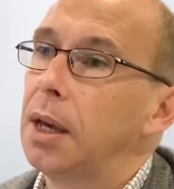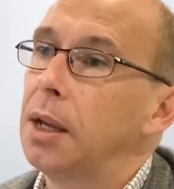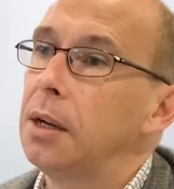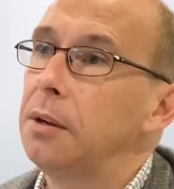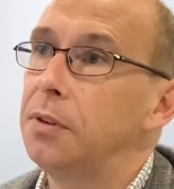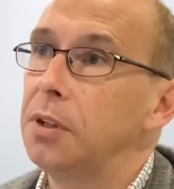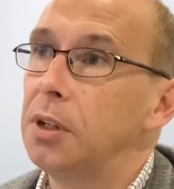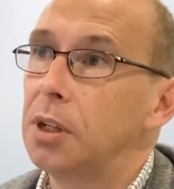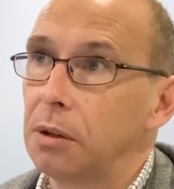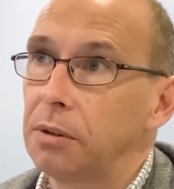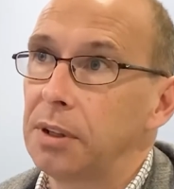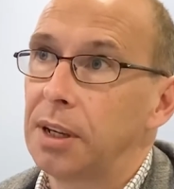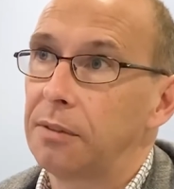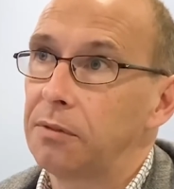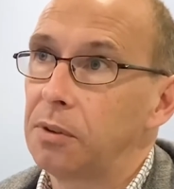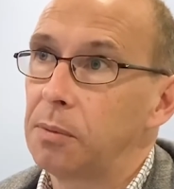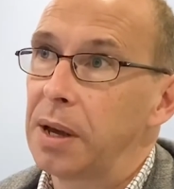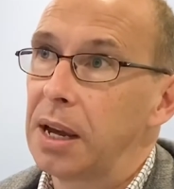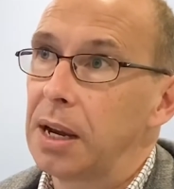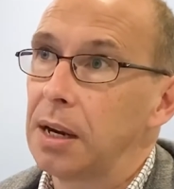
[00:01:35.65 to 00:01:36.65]
And if you don't
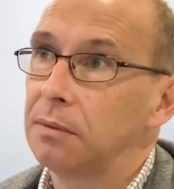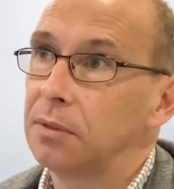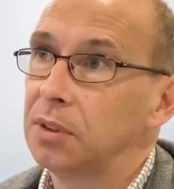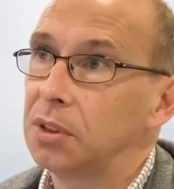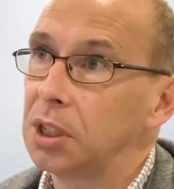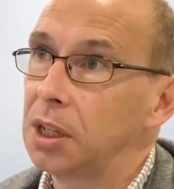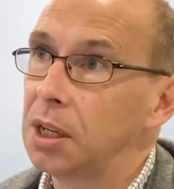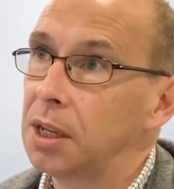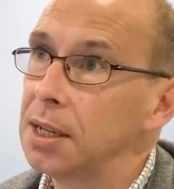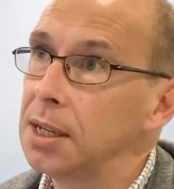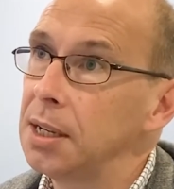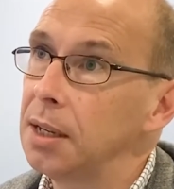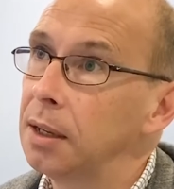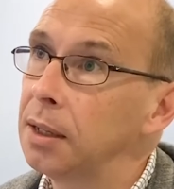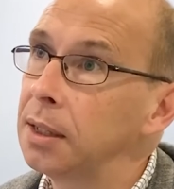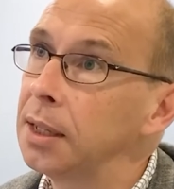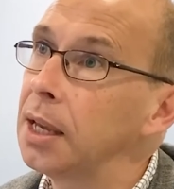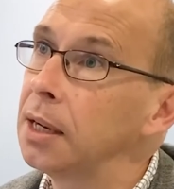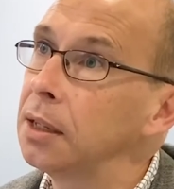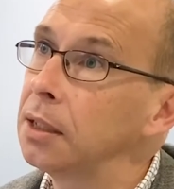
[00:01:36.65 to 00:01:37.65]
have a power of attorney,
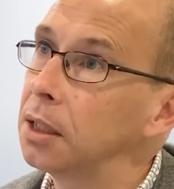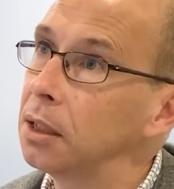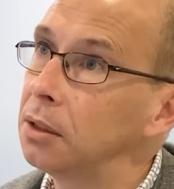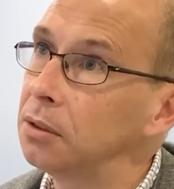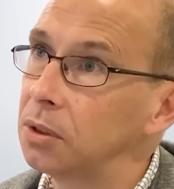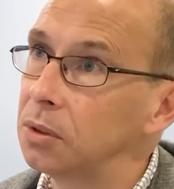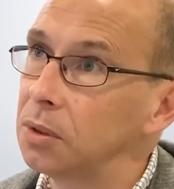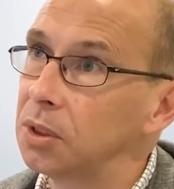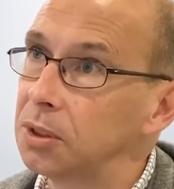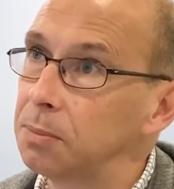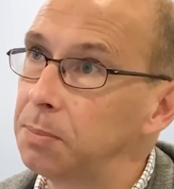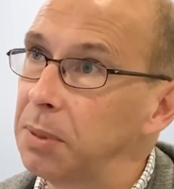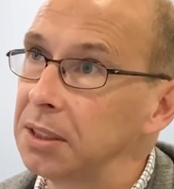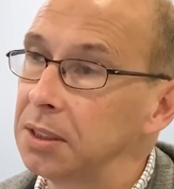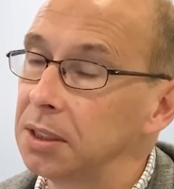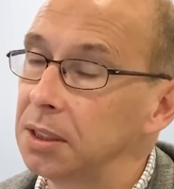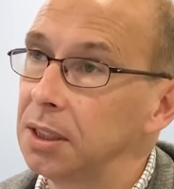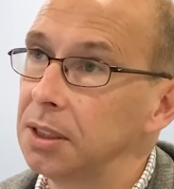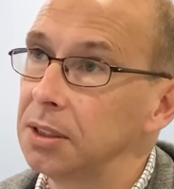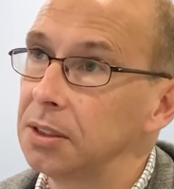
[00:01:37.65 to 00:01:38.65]
again, go to a
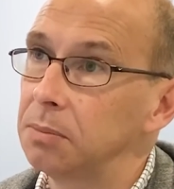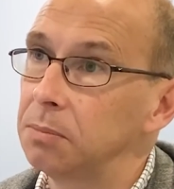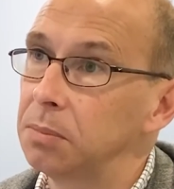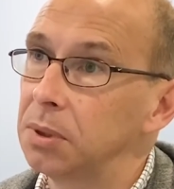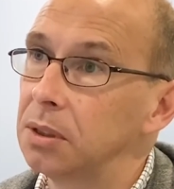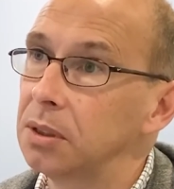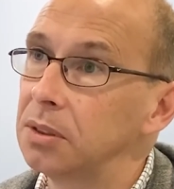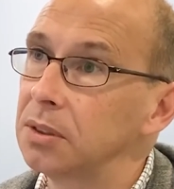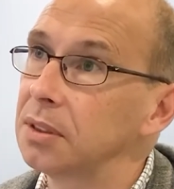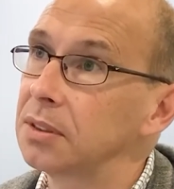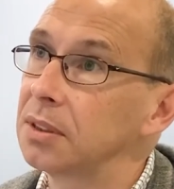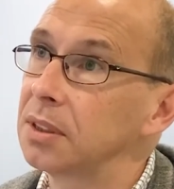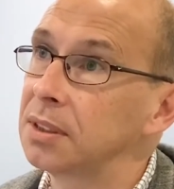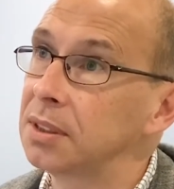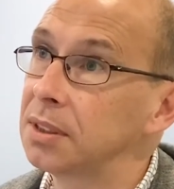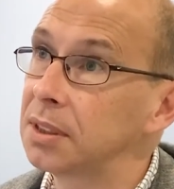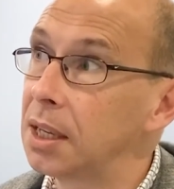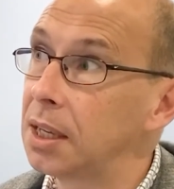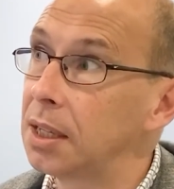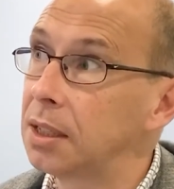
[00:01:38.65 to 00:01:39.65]
specialist because, as
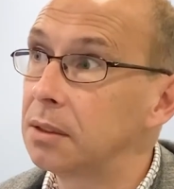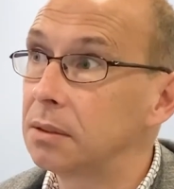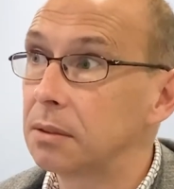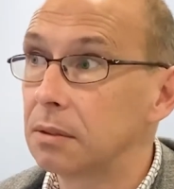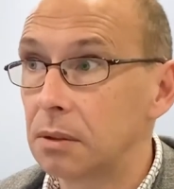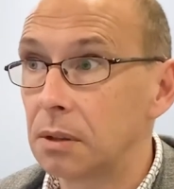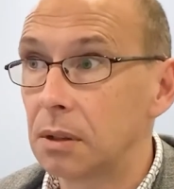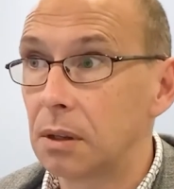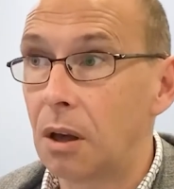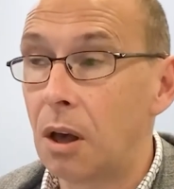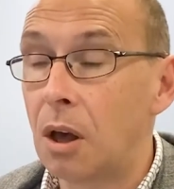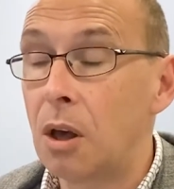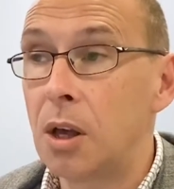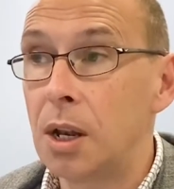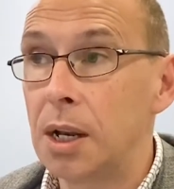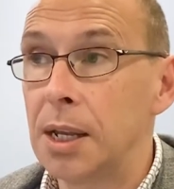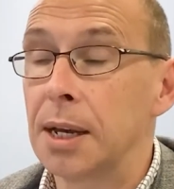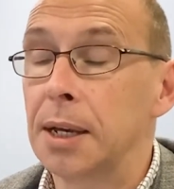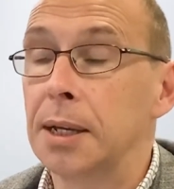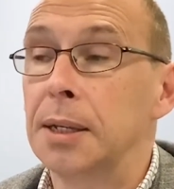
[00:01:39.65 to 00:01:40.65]
I said
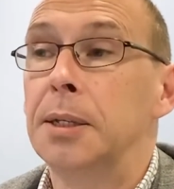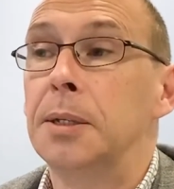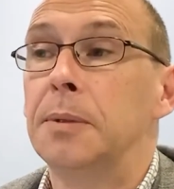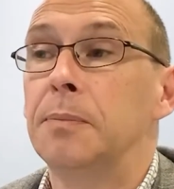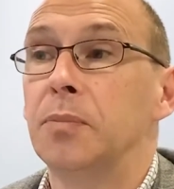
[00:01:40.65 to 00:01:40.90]
earlier,